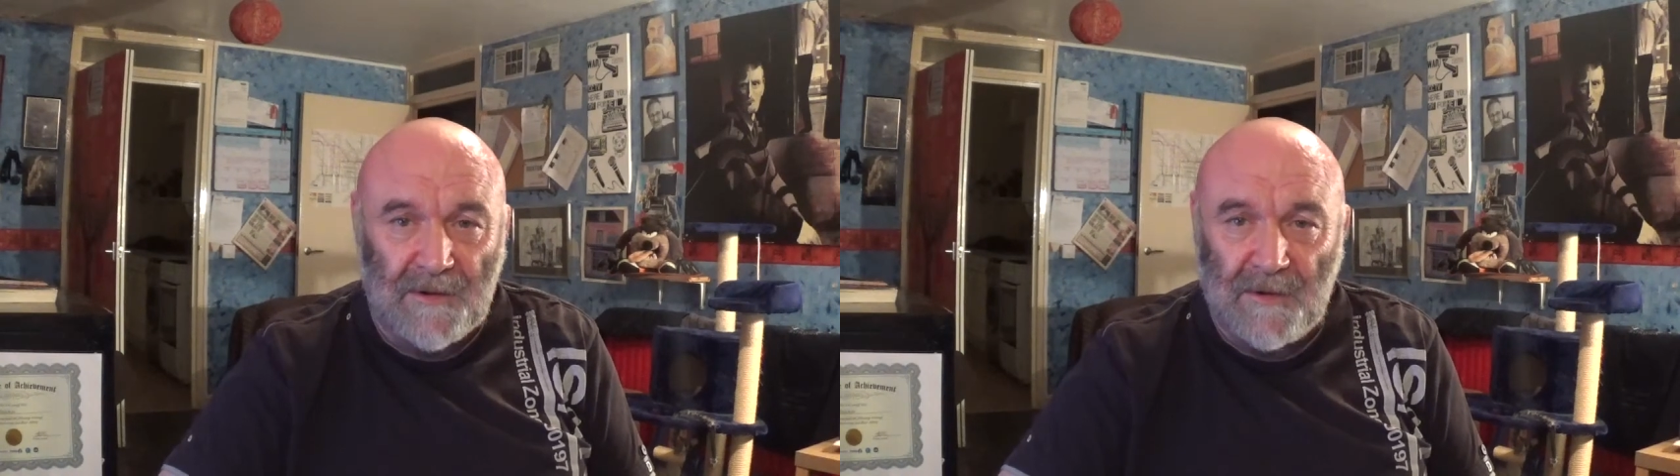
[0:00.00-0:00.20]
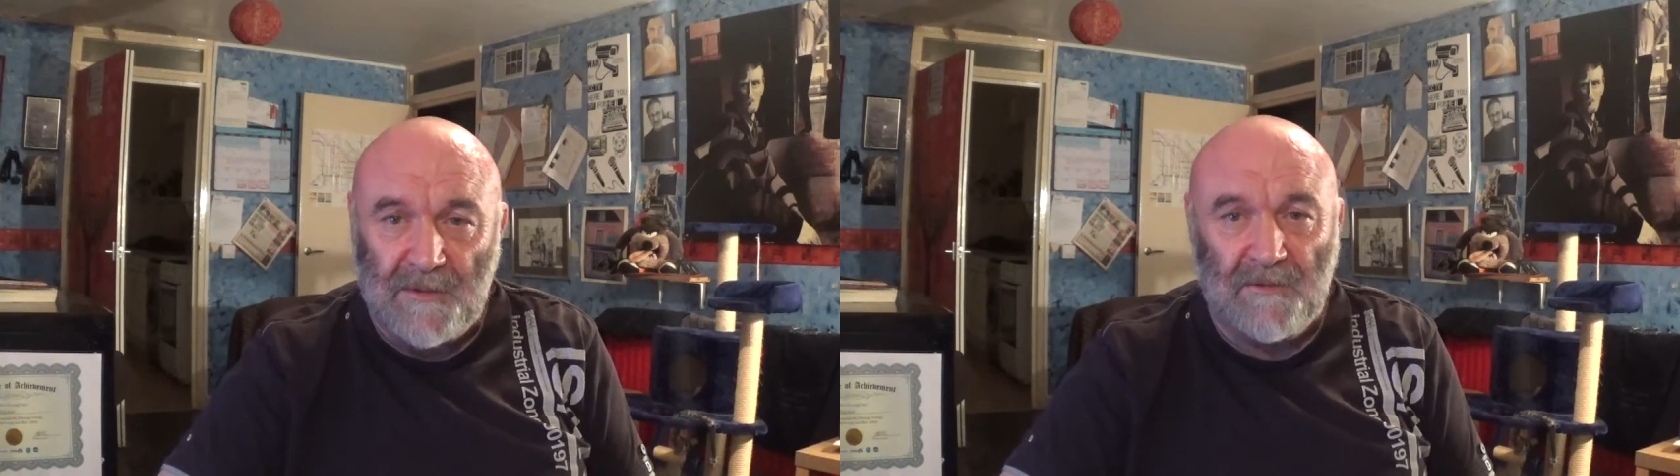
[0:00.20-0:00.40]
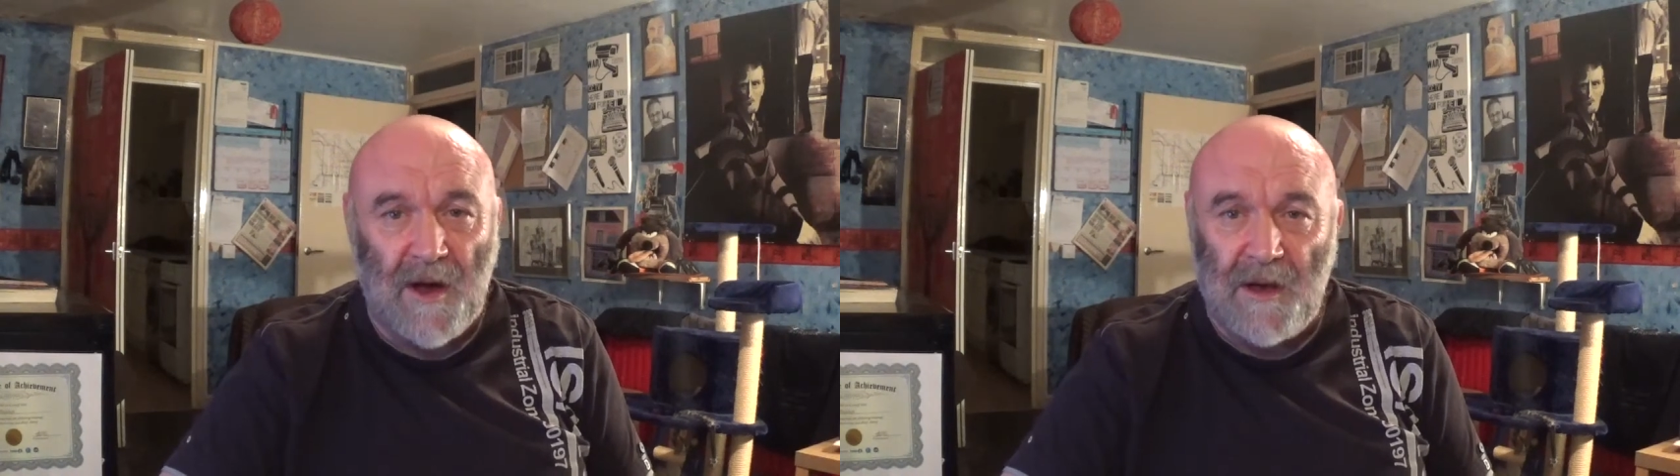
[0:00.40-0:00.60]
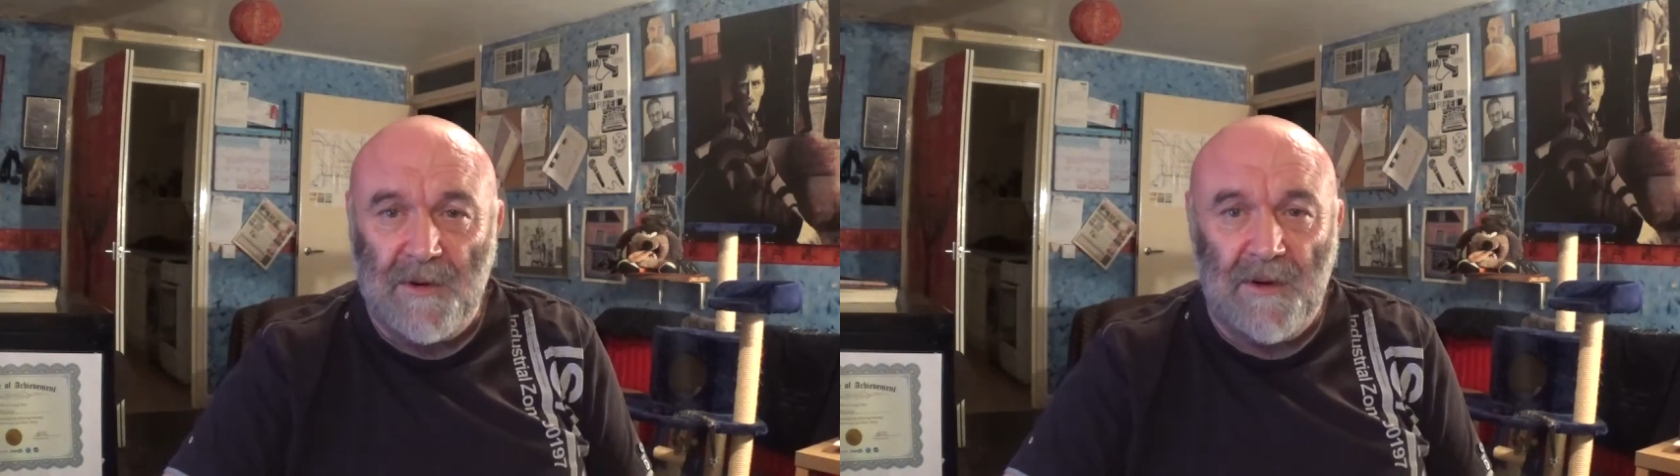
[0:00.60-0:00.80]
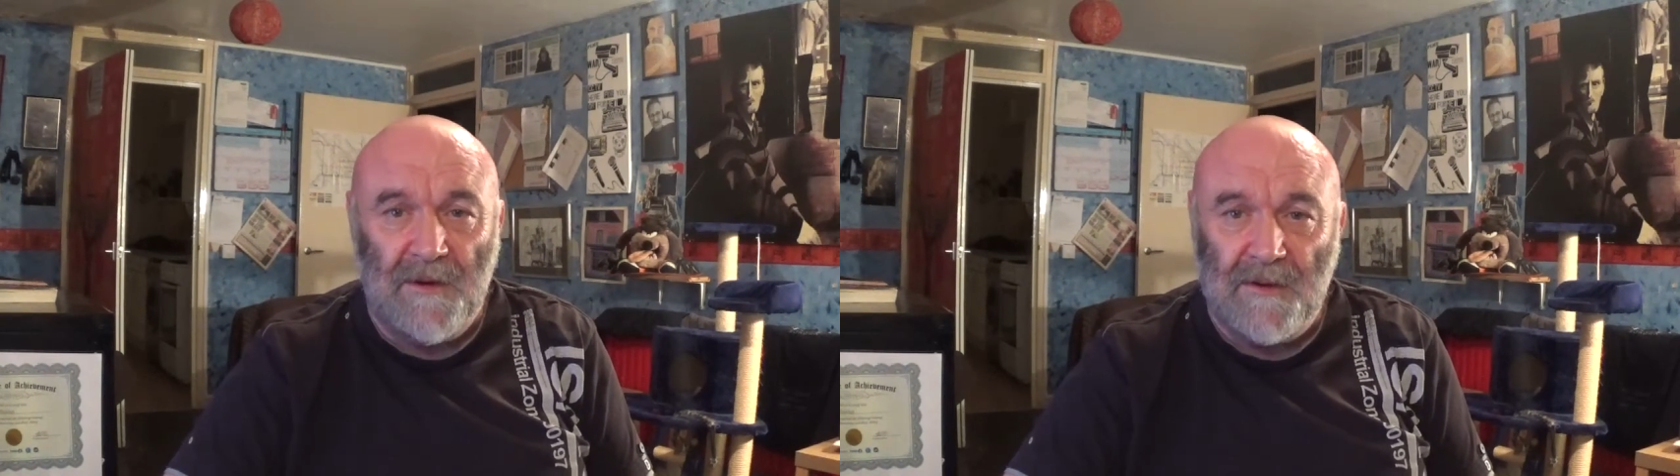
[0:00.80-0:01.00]

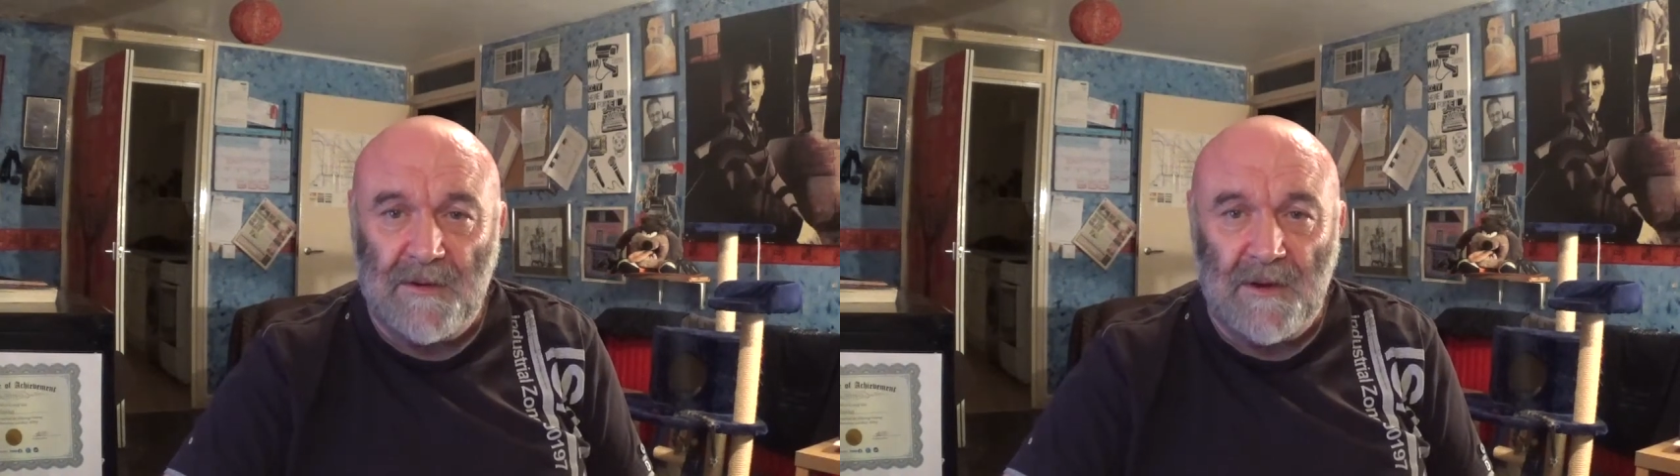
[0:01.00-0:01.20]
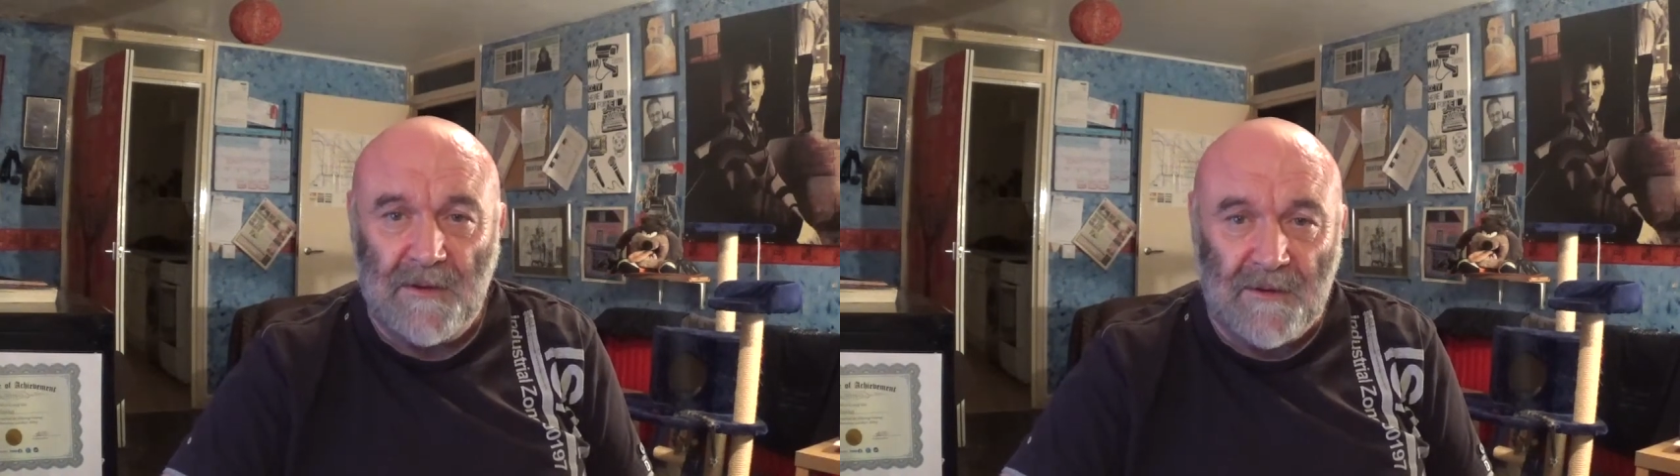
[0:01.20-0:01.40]
subscribers and the